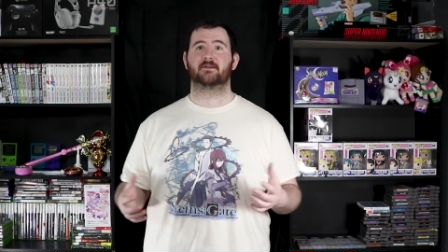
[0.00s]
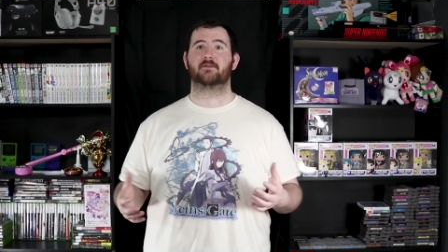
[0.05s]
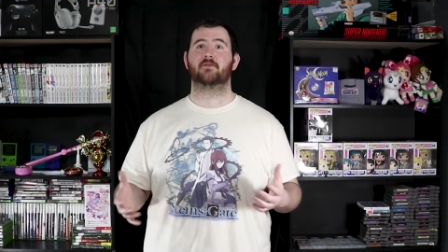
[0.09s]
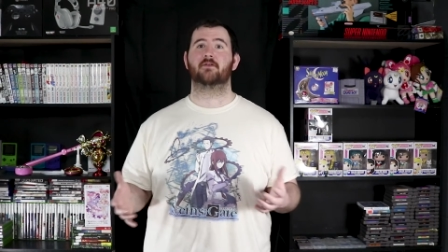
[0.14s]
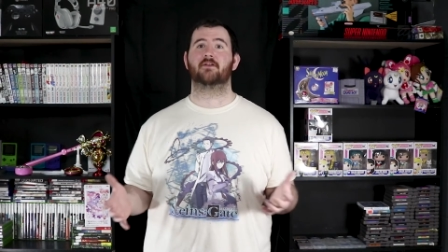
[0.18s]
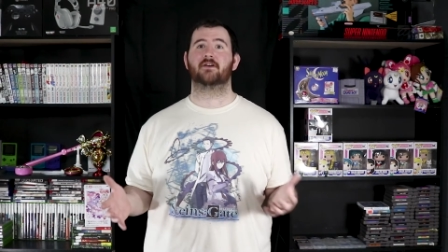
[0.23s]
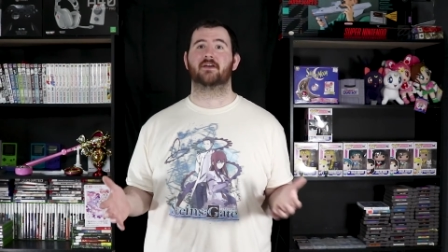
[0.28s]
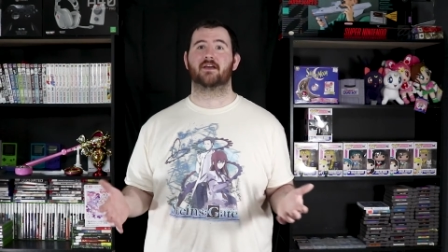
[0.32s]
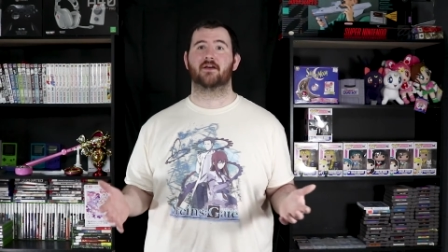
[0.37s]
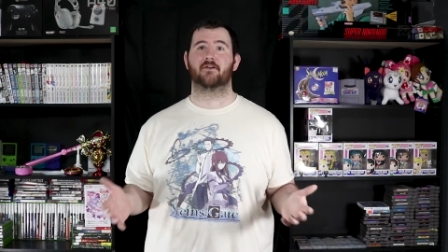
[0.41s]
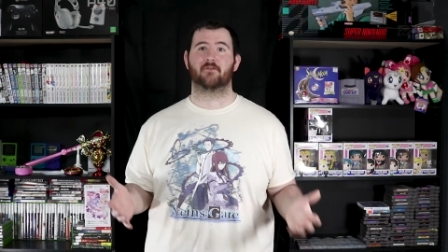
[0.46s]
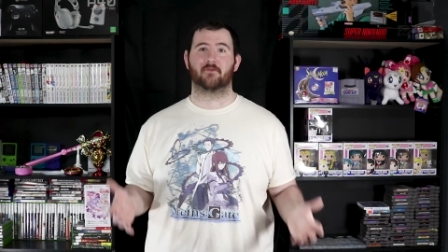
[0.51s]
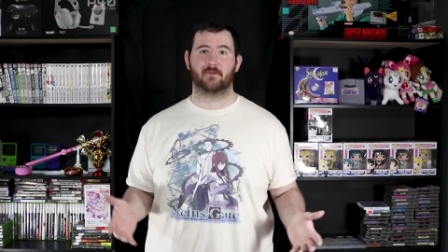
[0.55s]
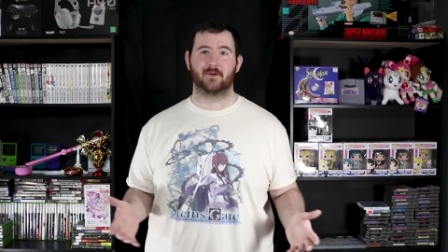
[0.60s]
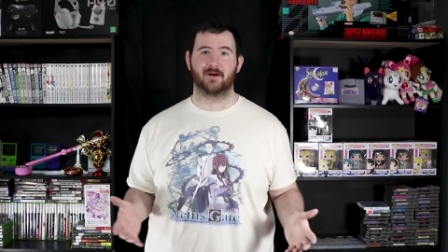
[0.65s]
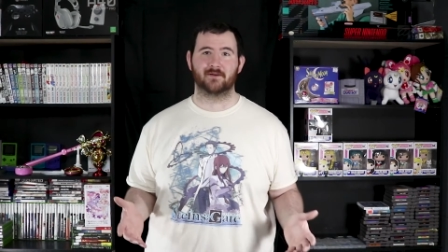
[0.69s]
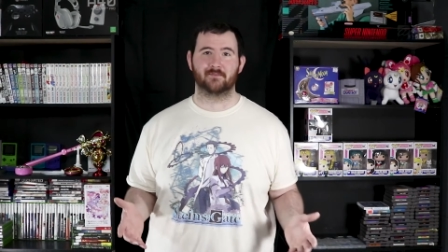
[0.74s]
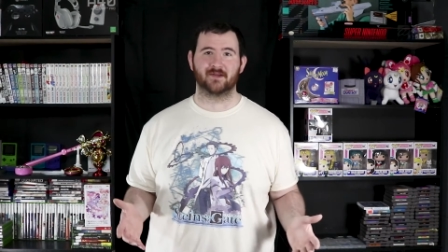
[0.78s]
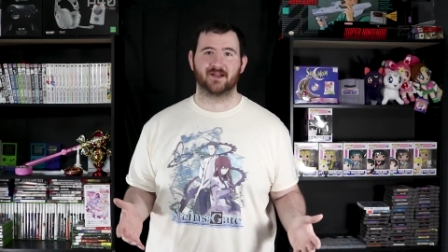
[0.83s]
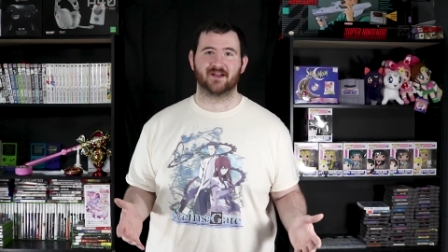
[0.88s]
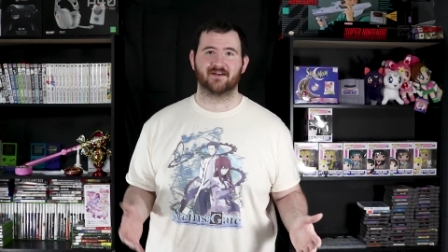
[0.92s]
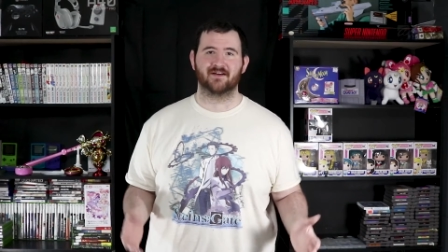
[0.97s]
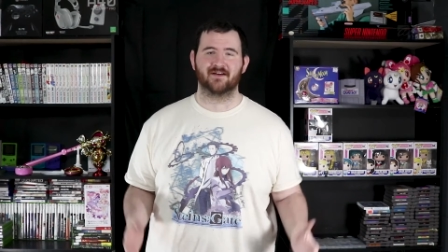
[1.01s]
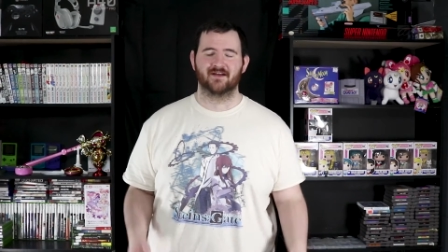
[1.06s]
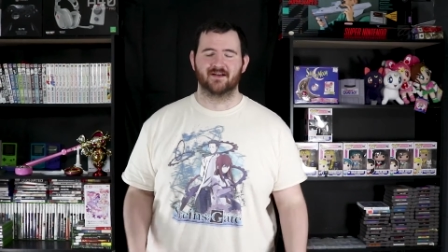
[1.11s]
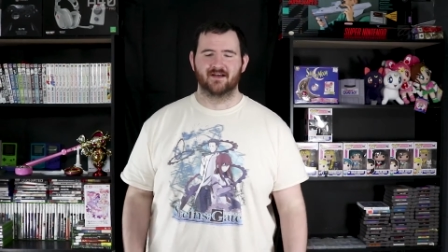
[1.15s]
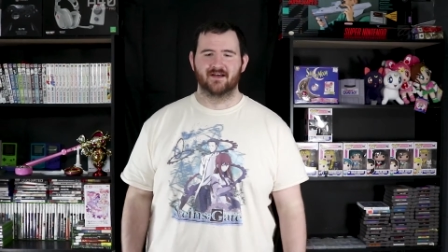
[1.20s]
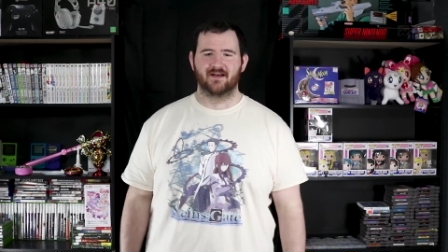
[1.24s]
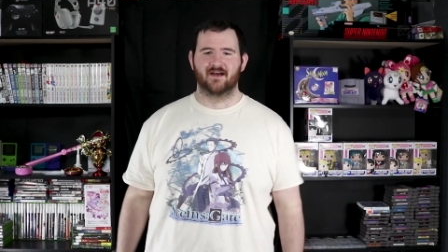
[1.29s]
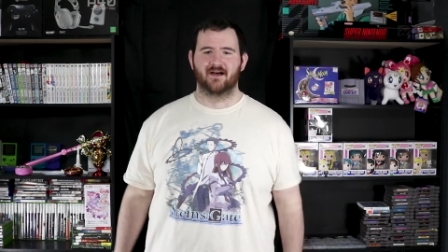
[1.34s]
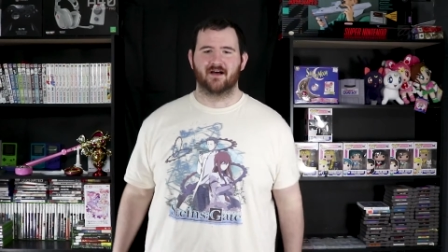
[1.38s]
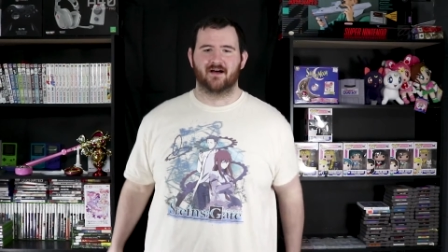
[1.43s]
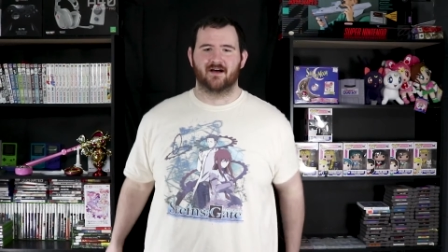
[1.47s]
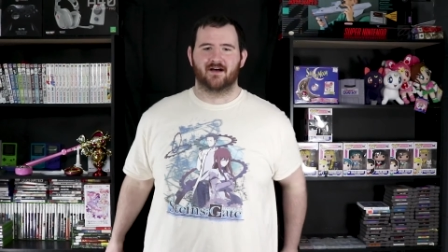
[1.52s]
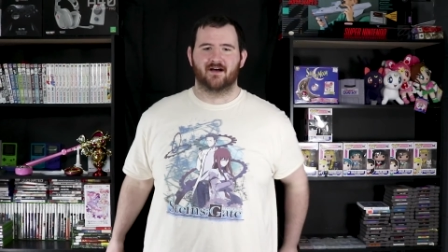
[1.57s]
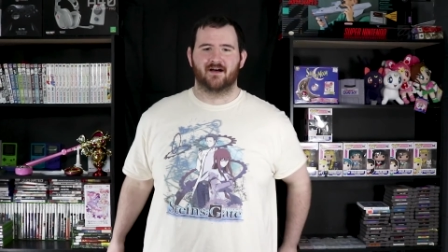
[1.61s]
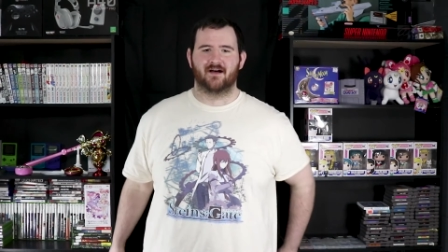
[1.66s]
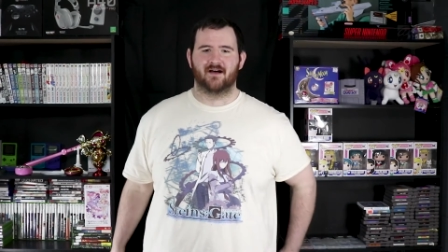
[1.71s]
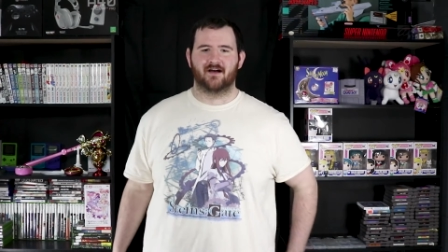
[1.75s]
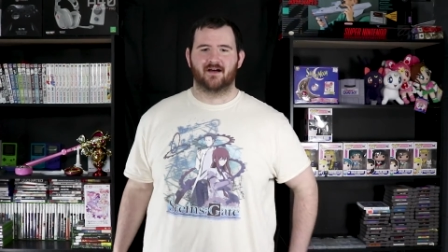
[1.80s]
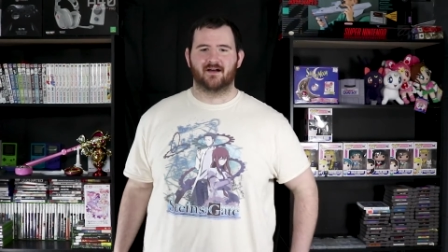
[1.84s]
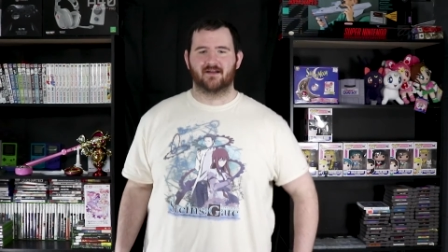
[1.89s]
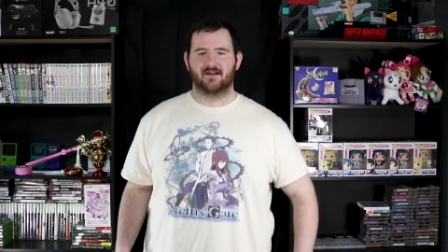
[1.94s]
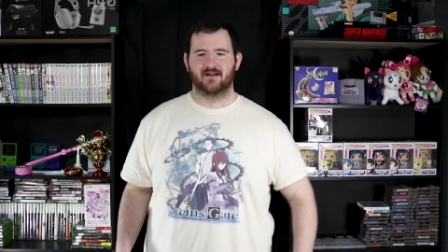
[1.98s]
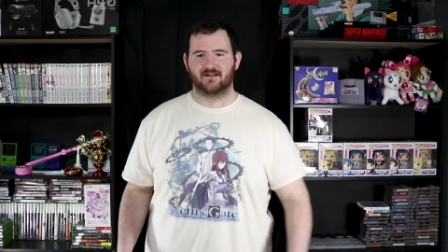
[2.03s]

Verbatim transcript: been really overwhelming. Uh,